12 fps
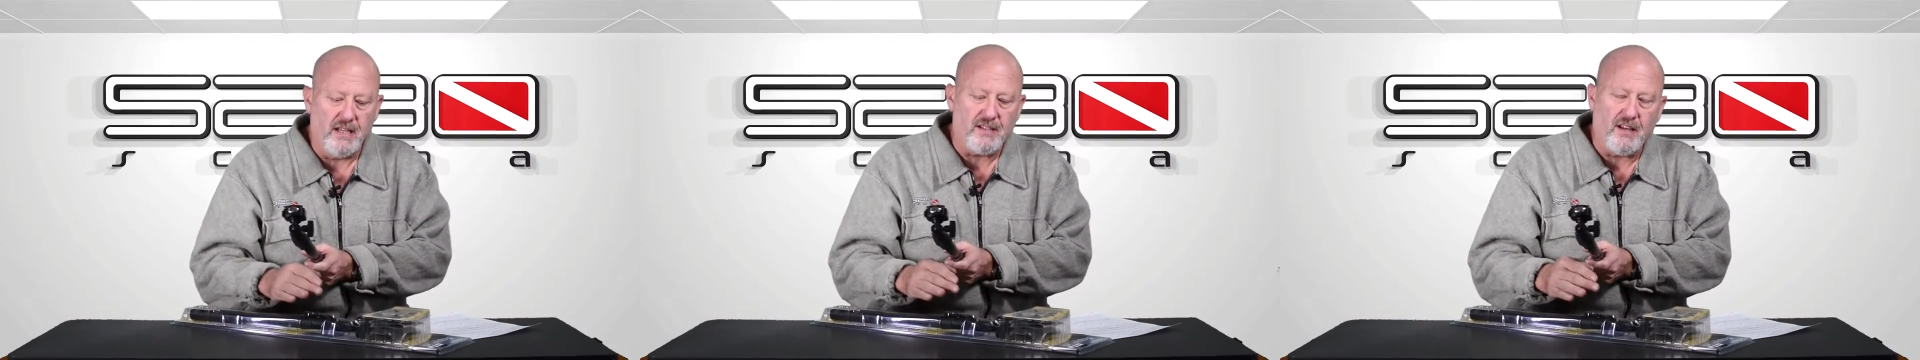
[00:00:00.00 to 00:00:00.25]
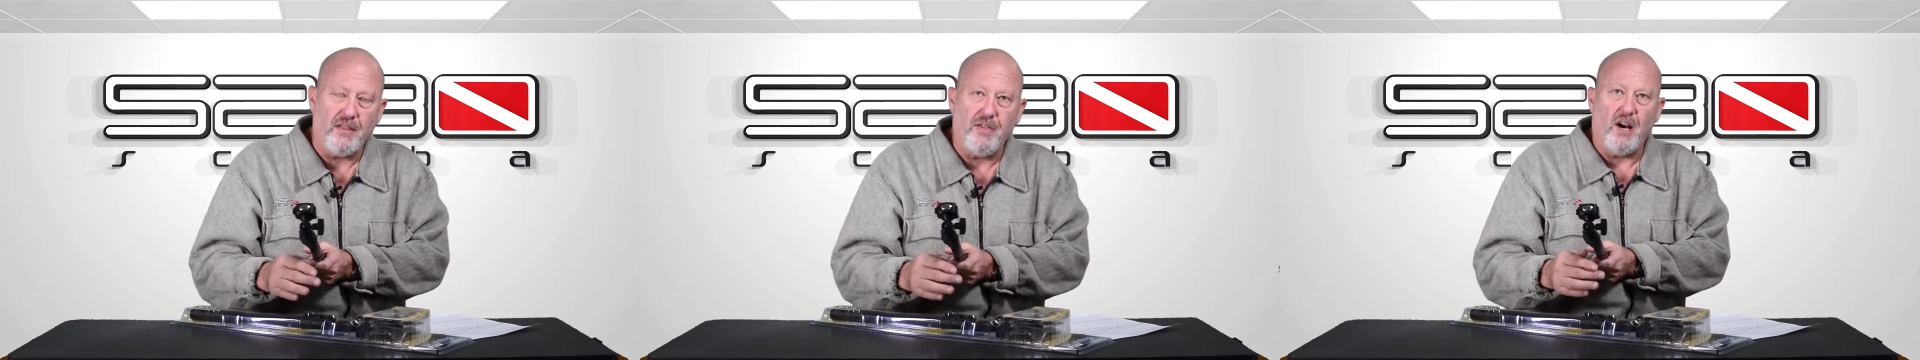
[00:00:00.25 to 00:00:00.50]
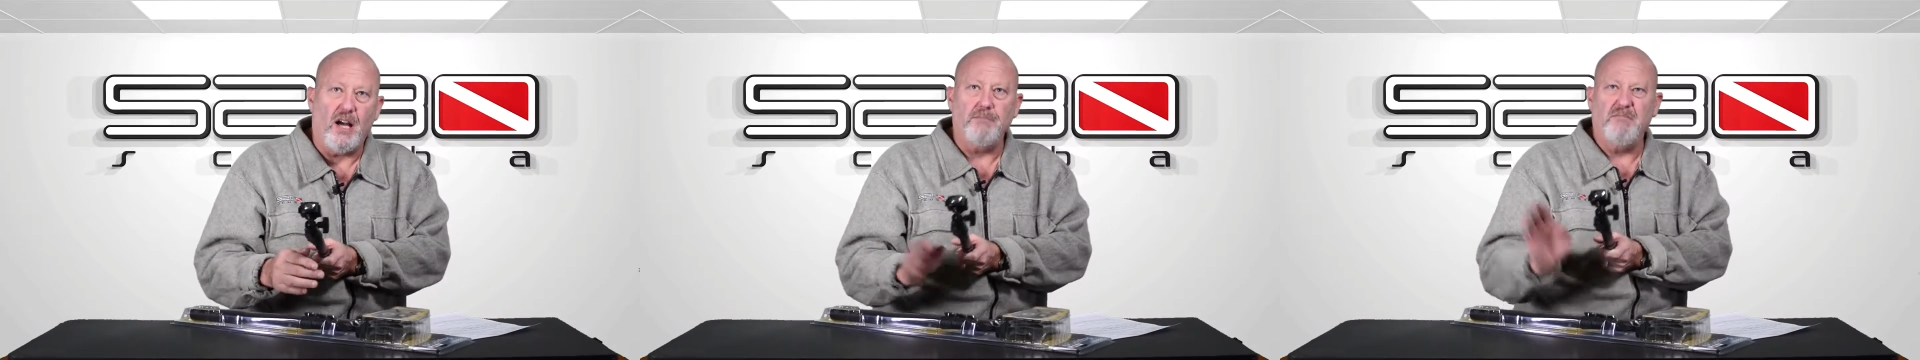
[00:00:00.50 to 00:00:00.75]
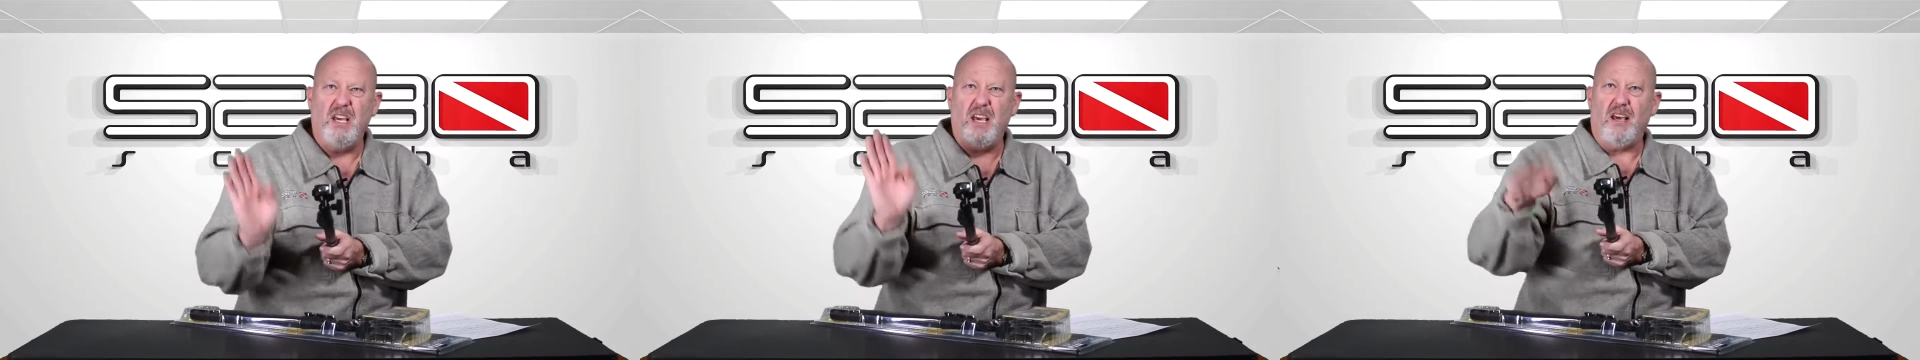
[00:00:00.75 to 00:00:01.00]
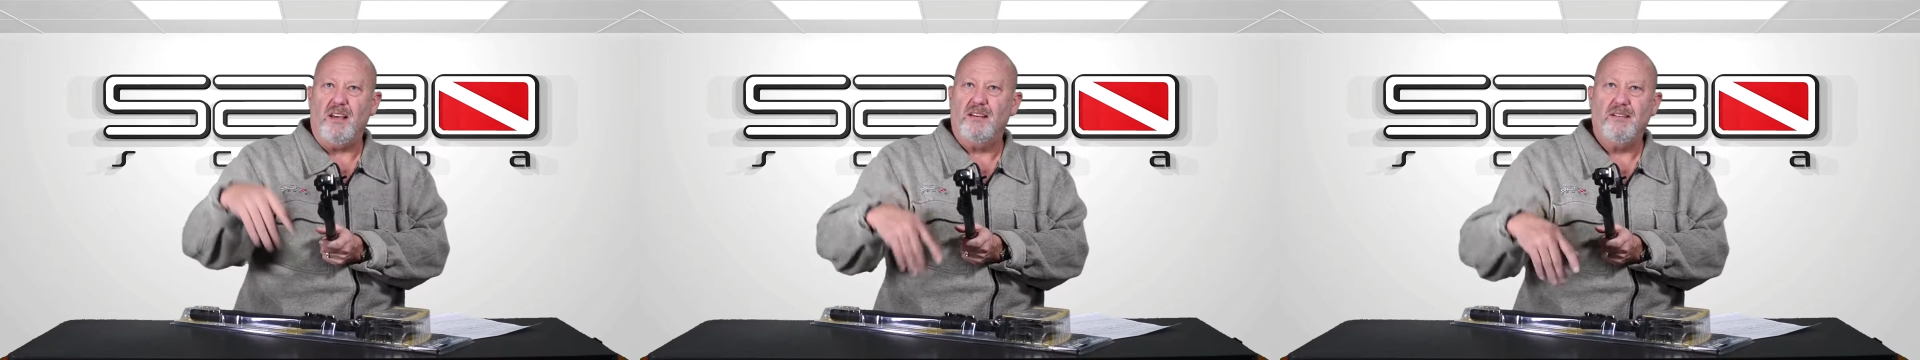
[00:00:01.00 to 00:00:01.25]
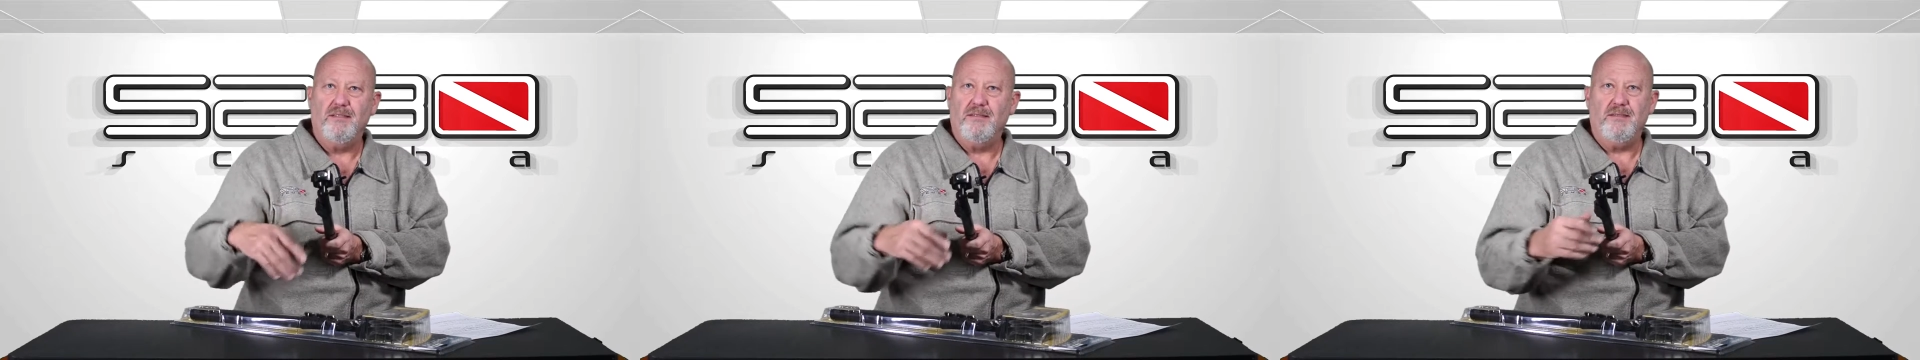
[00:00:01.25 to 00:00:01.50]
this, I thought, yeah,
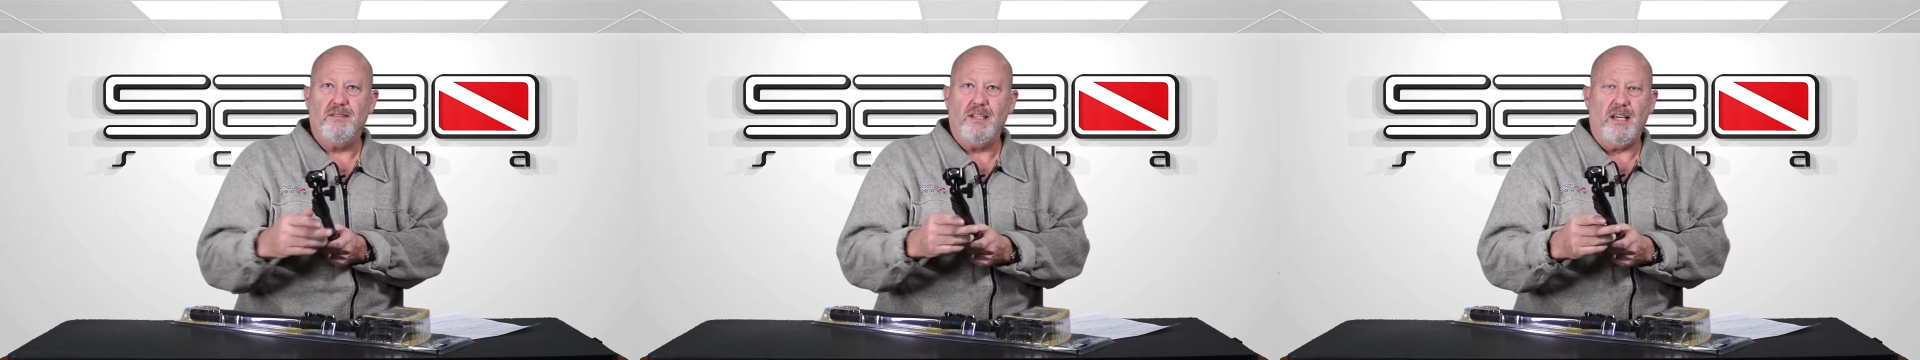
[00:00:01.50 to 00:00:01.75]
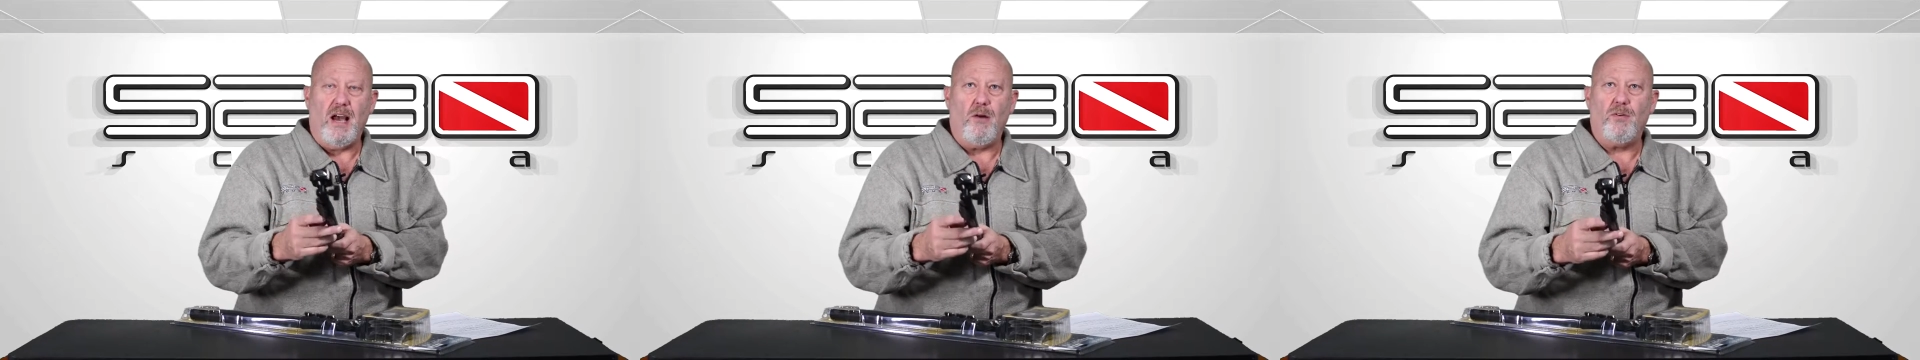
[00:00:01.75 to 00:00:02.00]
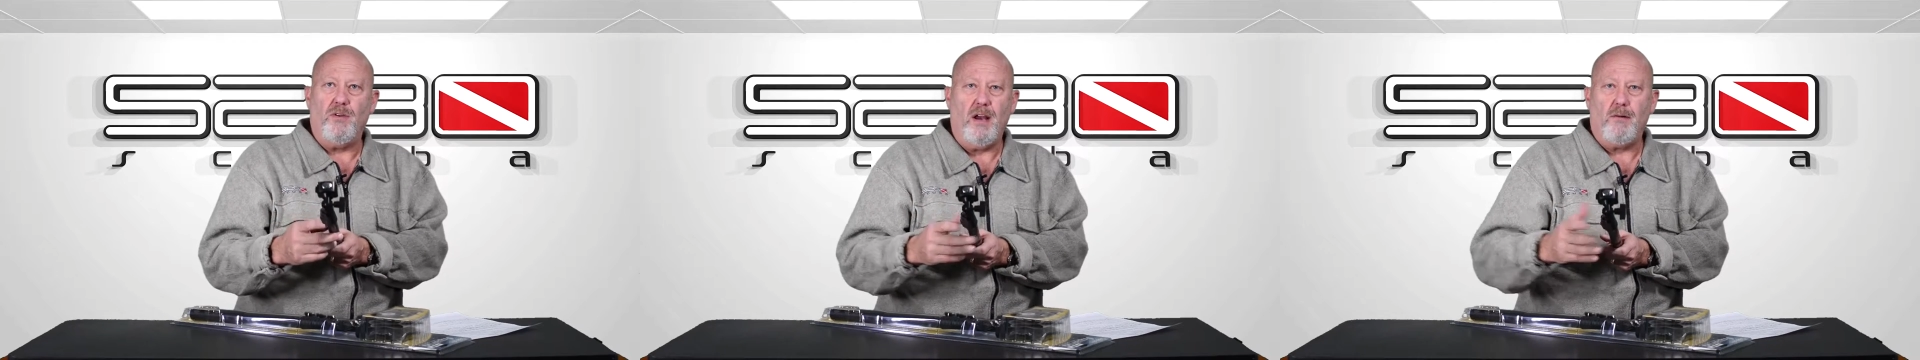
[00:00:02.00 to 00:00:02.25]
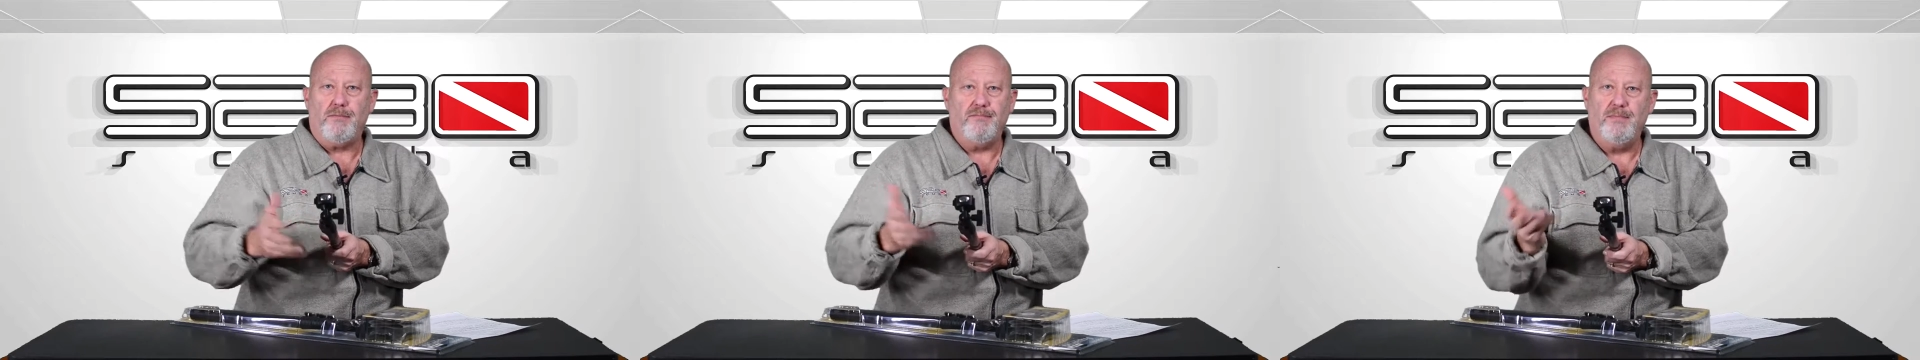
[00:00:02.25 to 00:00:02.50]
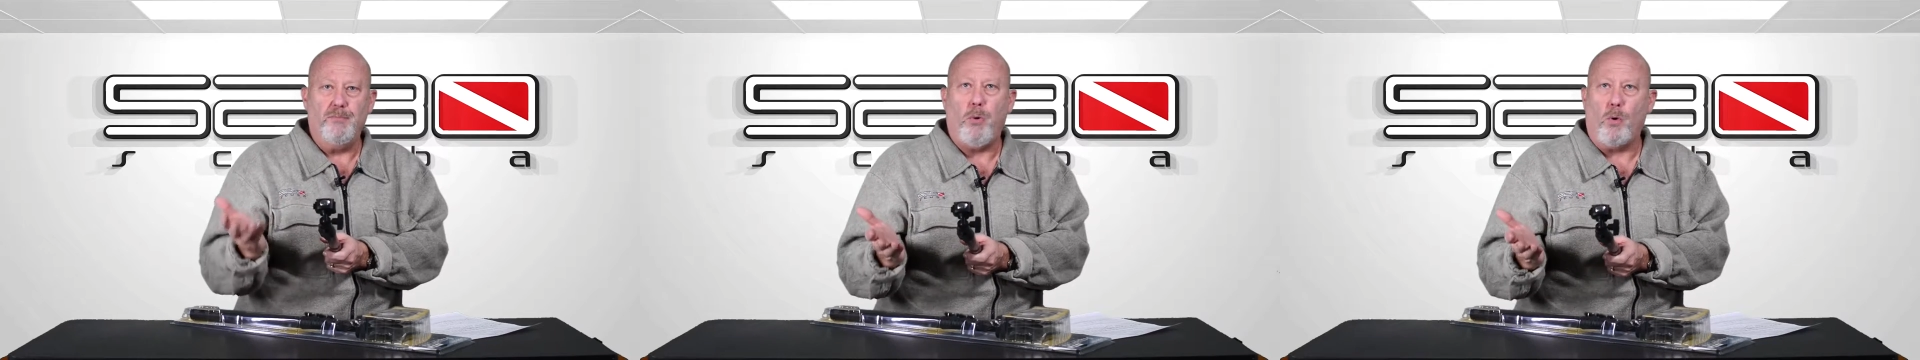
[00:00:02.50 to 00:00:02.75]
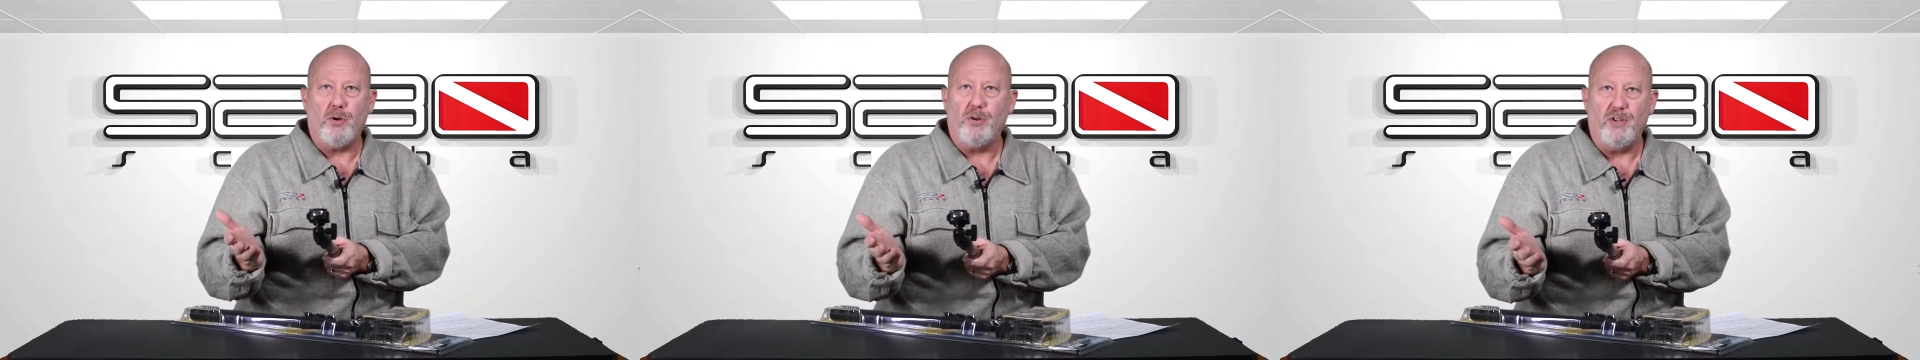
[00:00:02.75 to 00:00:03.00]
how, how
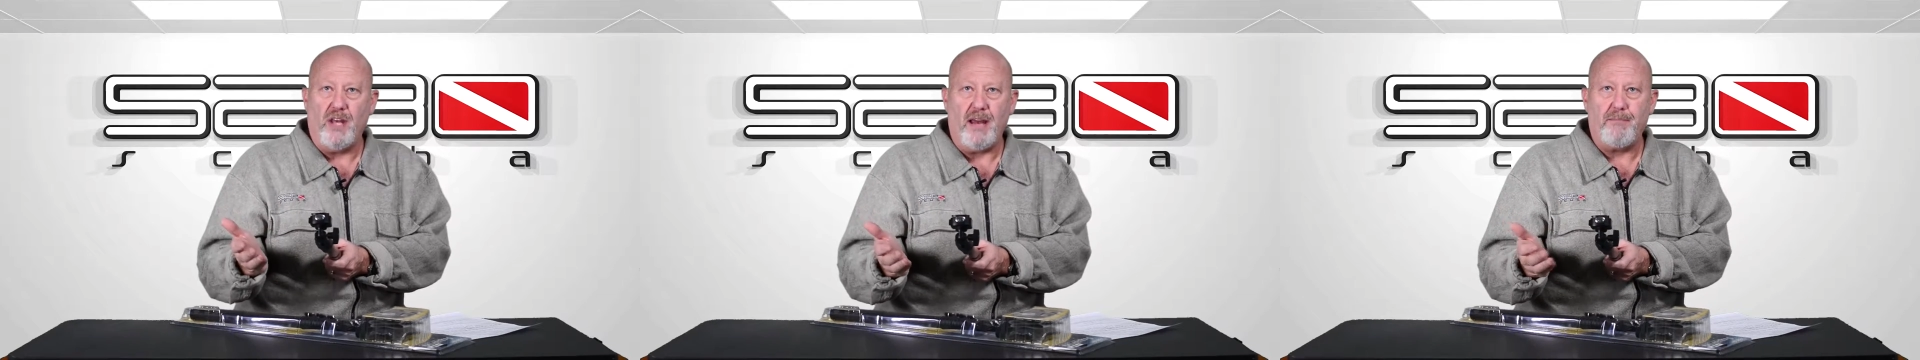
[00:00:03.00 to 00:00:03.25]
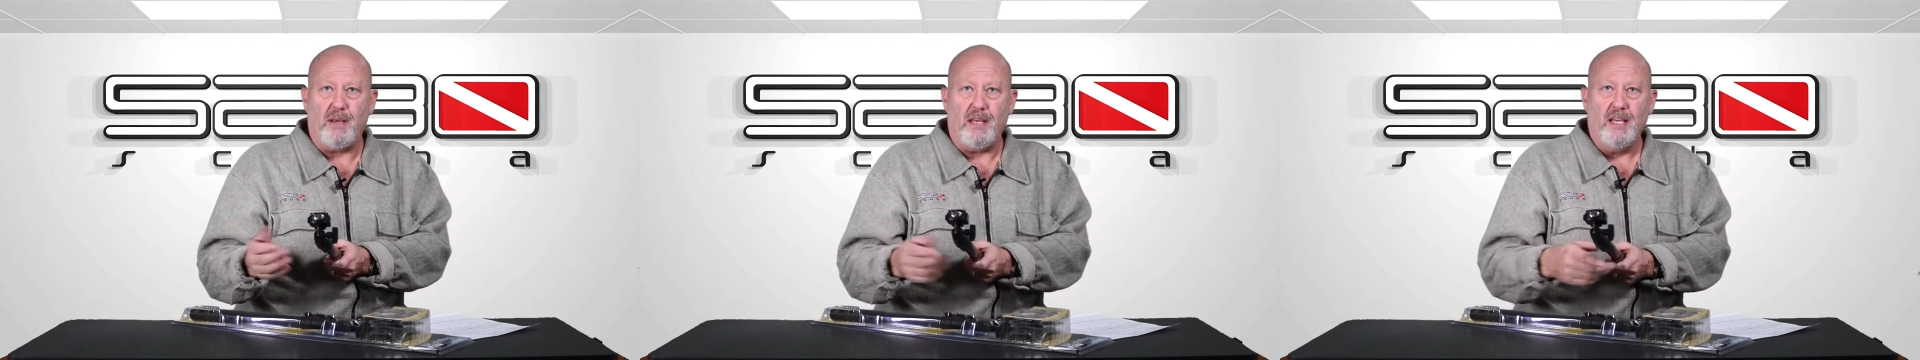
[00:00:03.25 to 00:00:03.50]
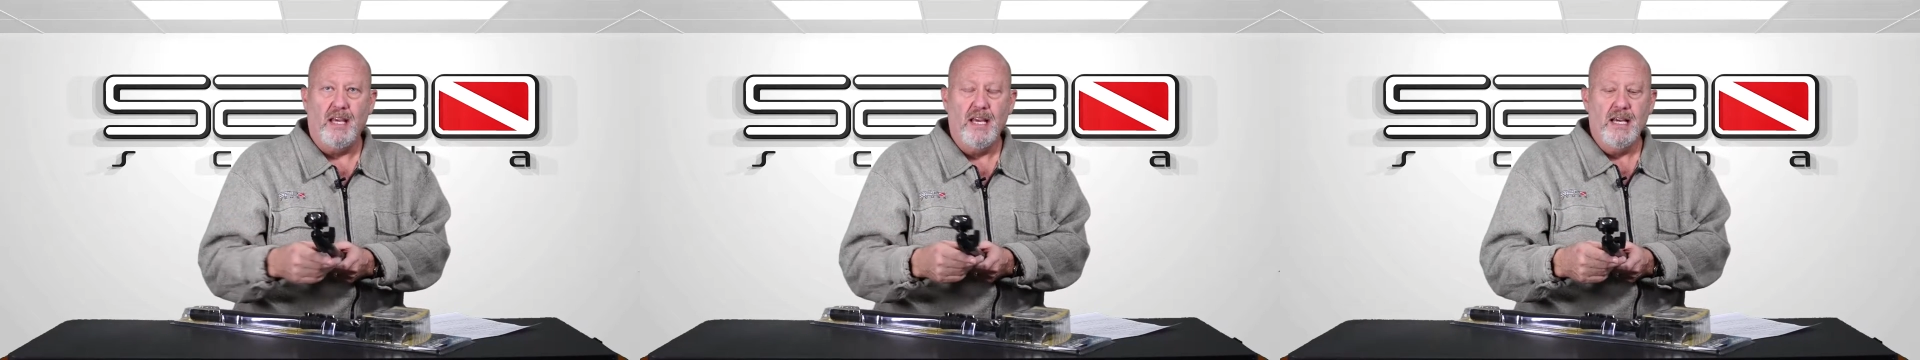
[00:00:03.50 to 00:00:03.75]
important could that be?